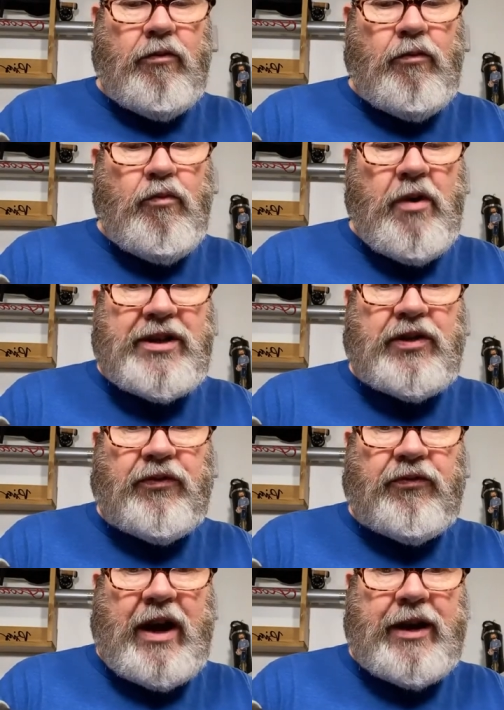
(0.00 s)
much
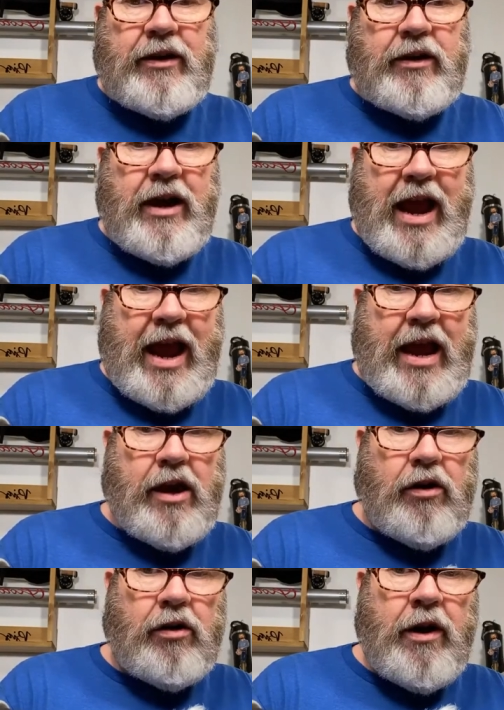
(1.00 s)
finer
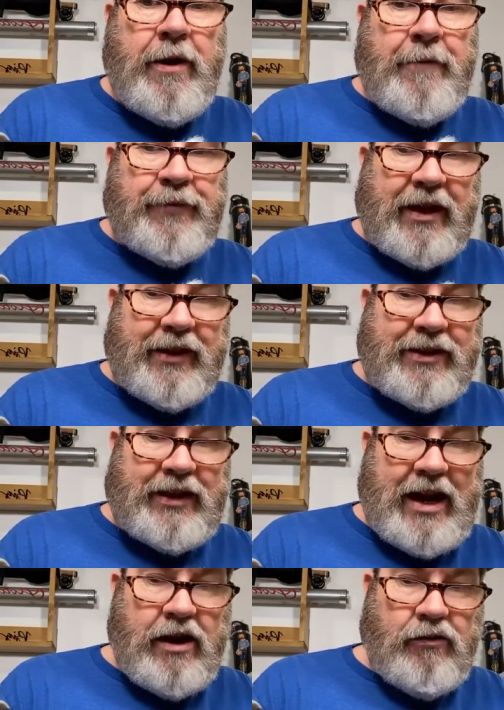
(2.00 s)
hair. Now this
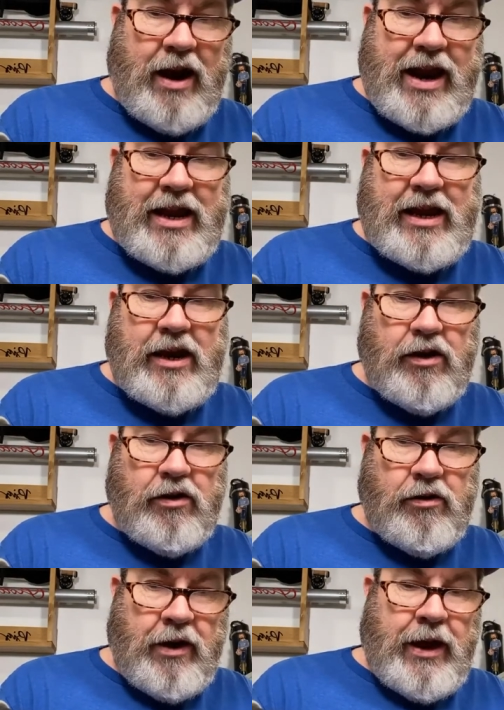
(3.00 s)
hair right
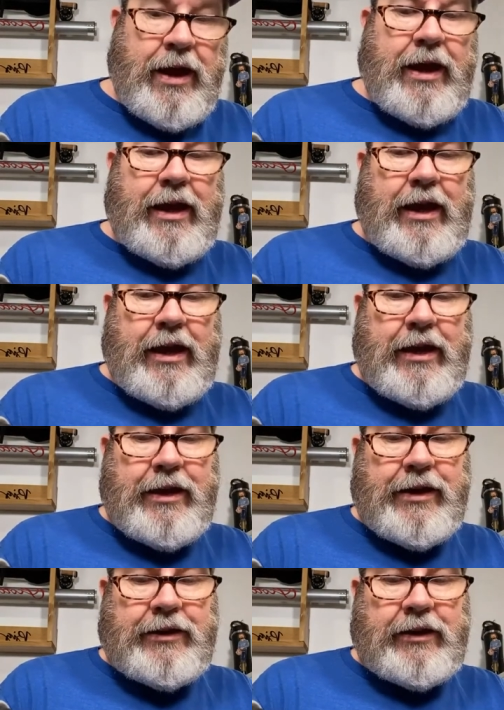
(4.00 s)
here
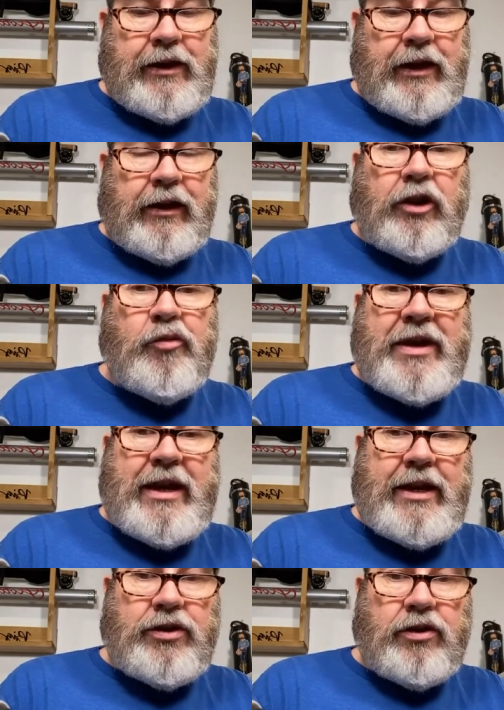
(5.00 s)
is a little bit
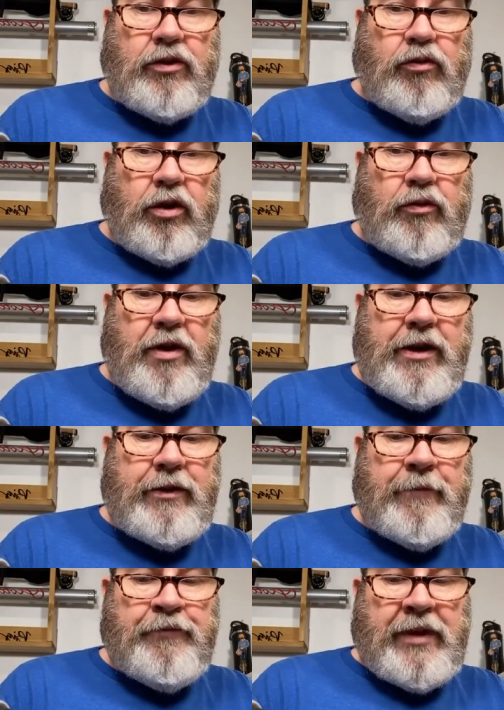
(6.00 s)
easier to work with.
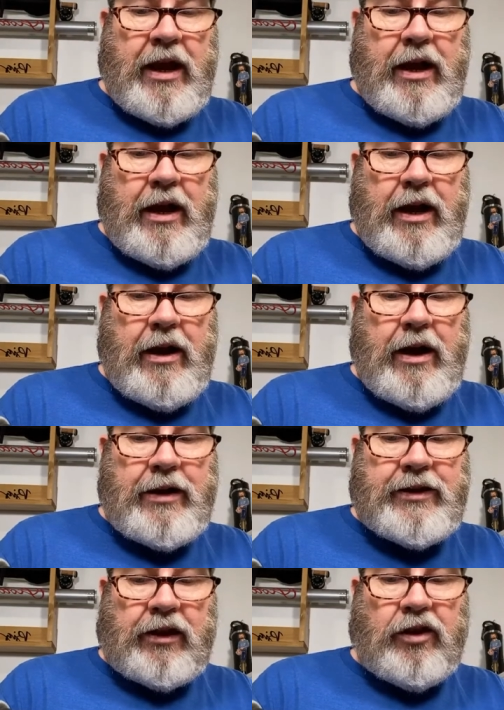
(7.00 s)

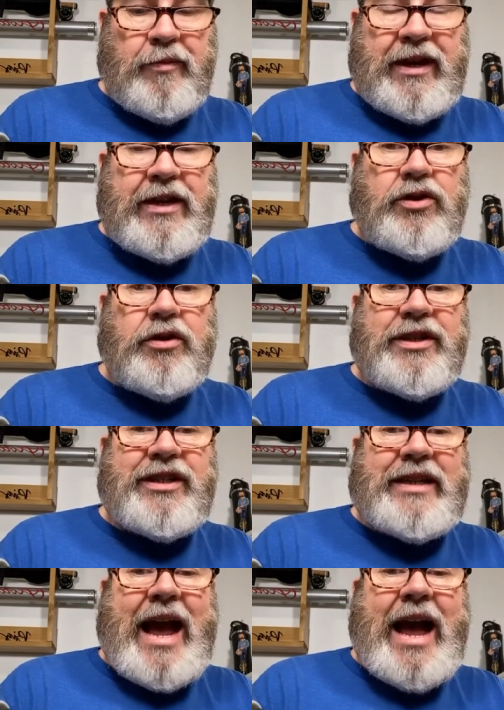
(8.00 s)
It's a little bit easier to
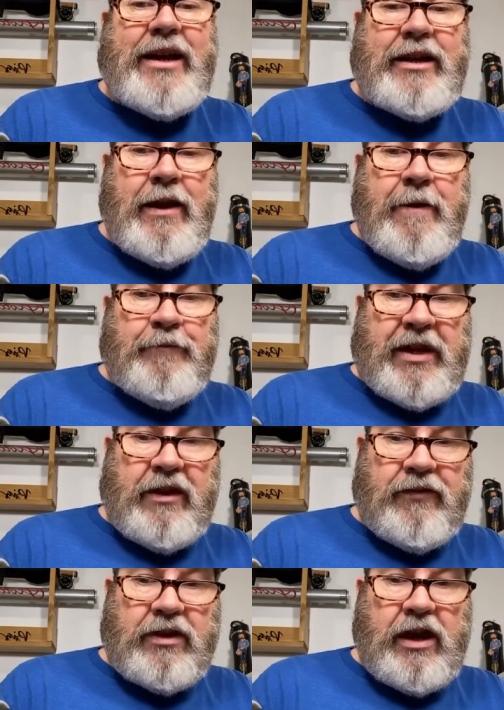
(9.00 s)
stack. And
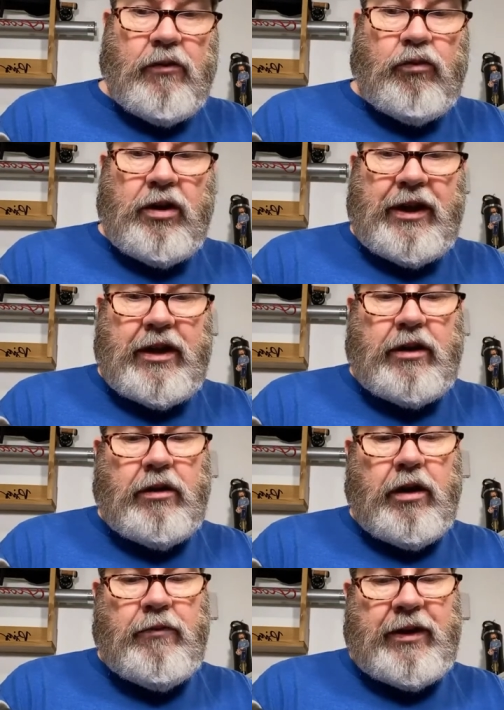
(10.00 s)
if you get really
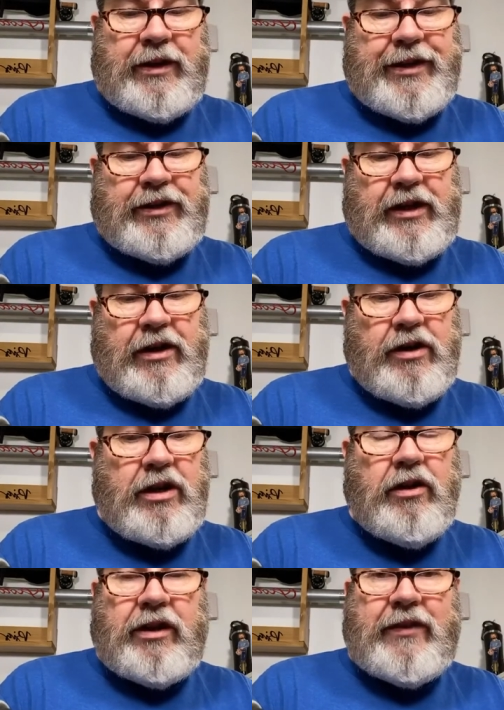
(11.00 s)
good with this here, you
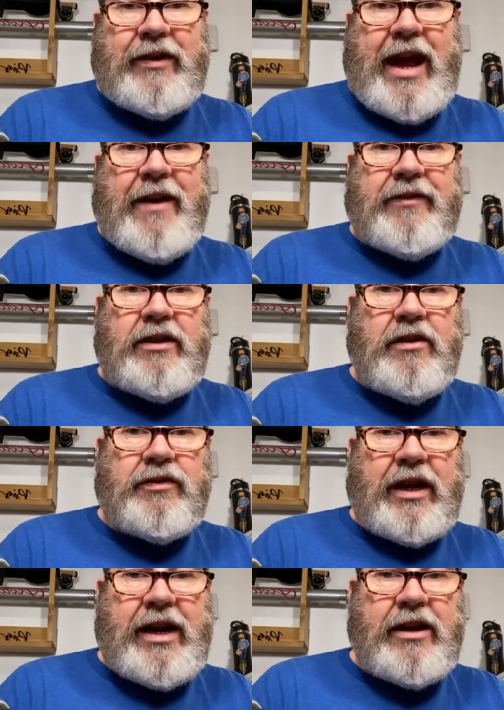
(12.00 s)
don't even have to use
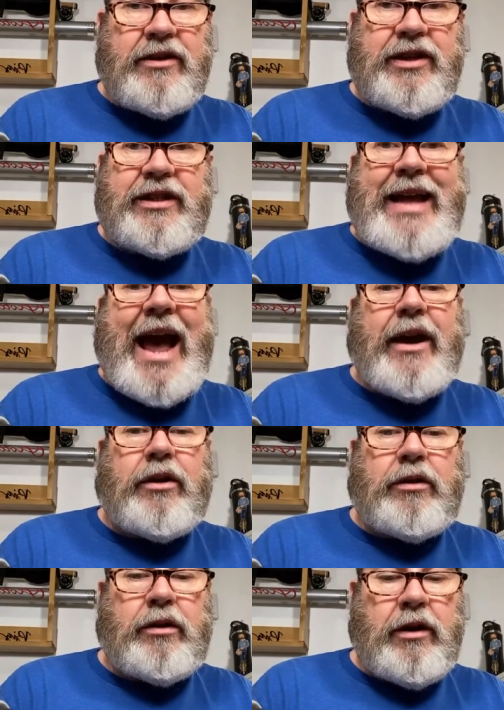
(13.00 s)
a hair
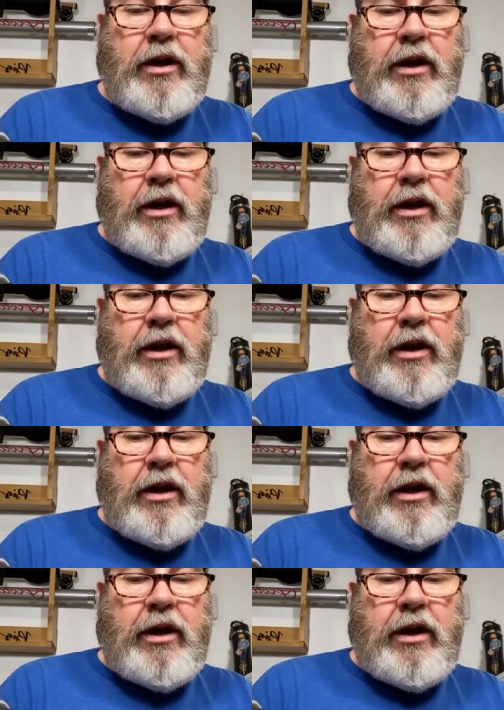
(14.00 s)
stacker.